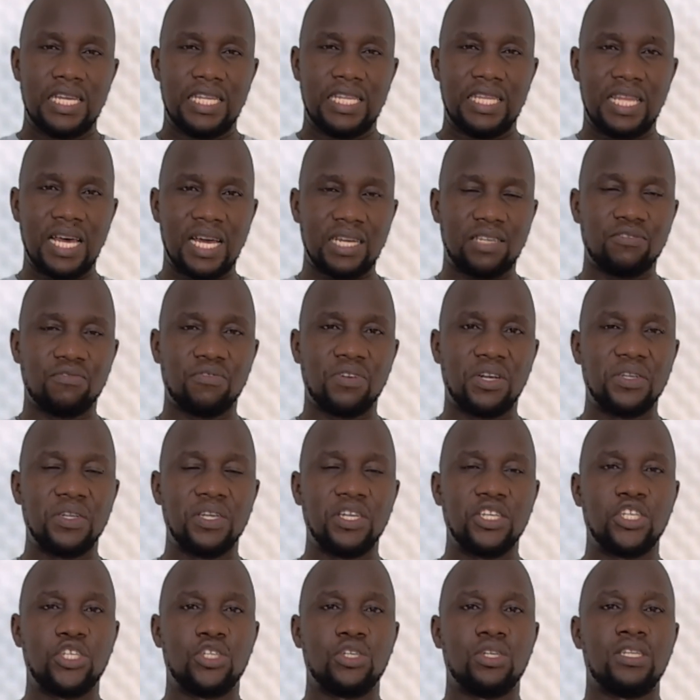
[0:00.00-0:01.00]
that
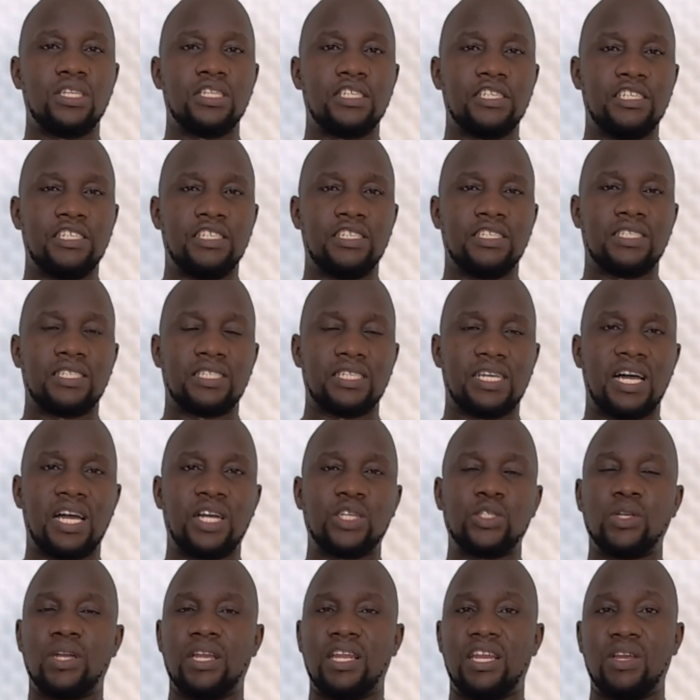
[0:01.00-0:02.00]
variation is
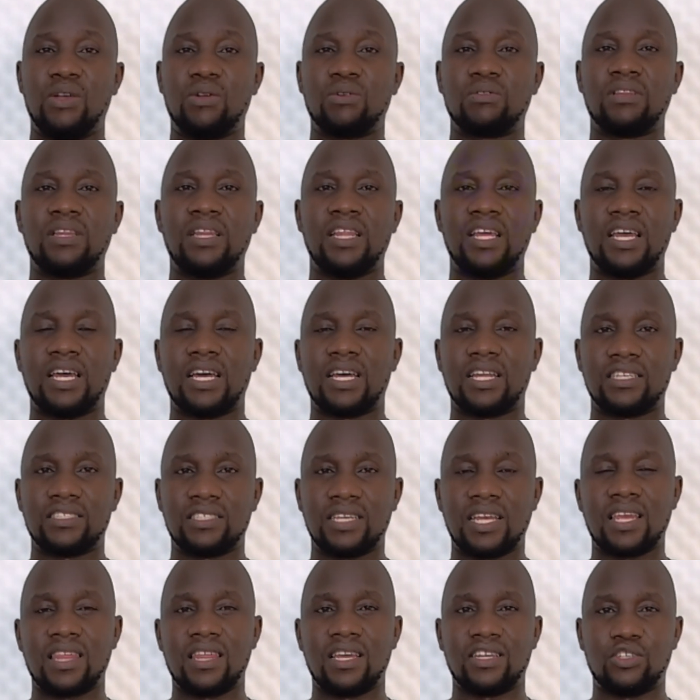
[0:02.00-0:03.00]
actually not there,
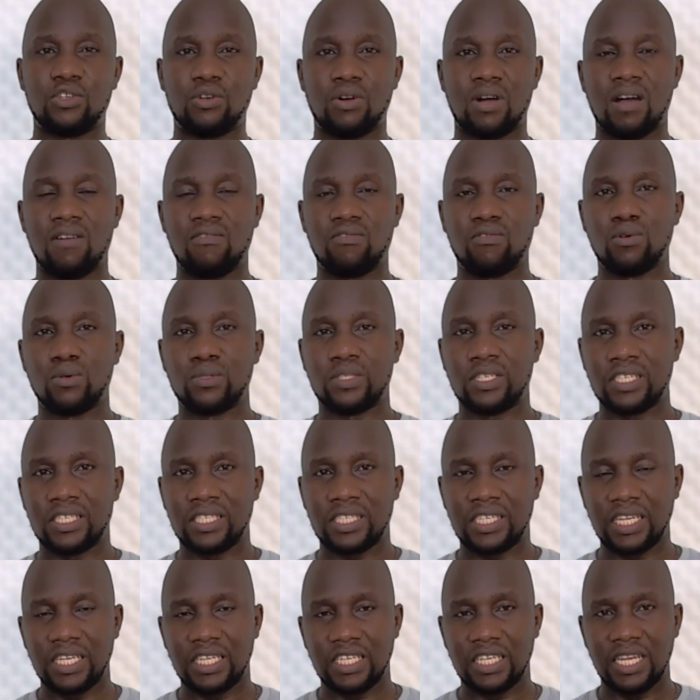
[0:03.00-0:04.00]
such that you have
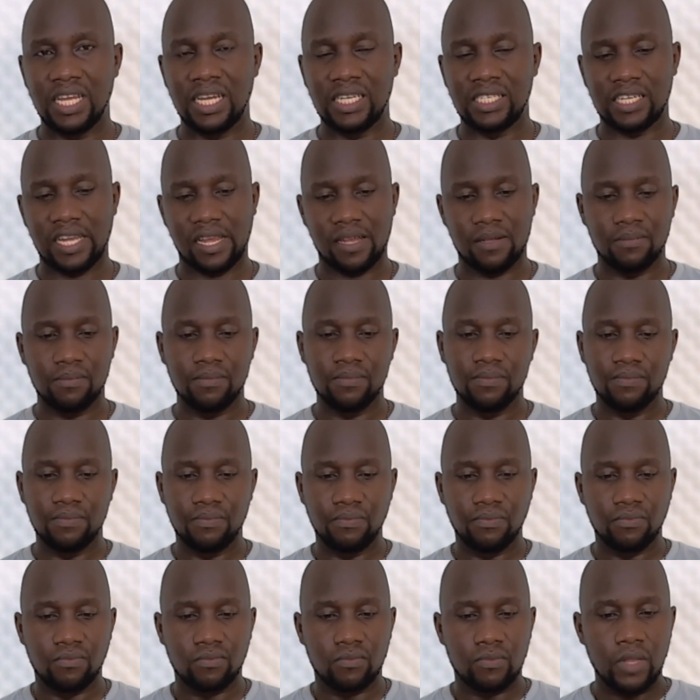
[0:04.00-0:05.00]
consistent data?
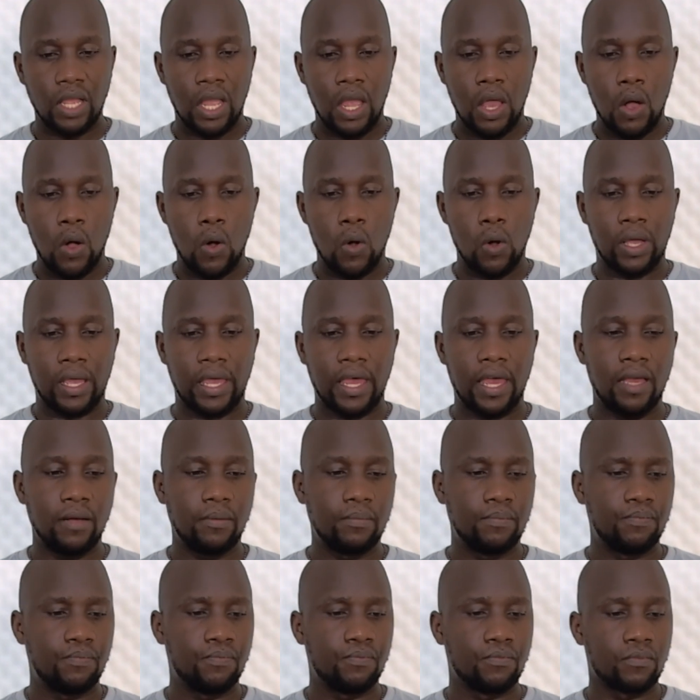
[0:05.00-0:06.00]

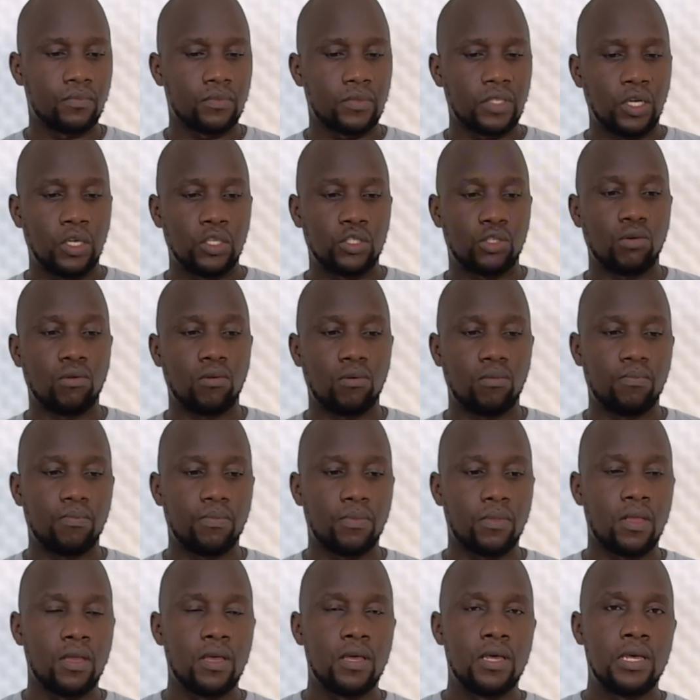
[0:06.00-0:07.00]
Okay, so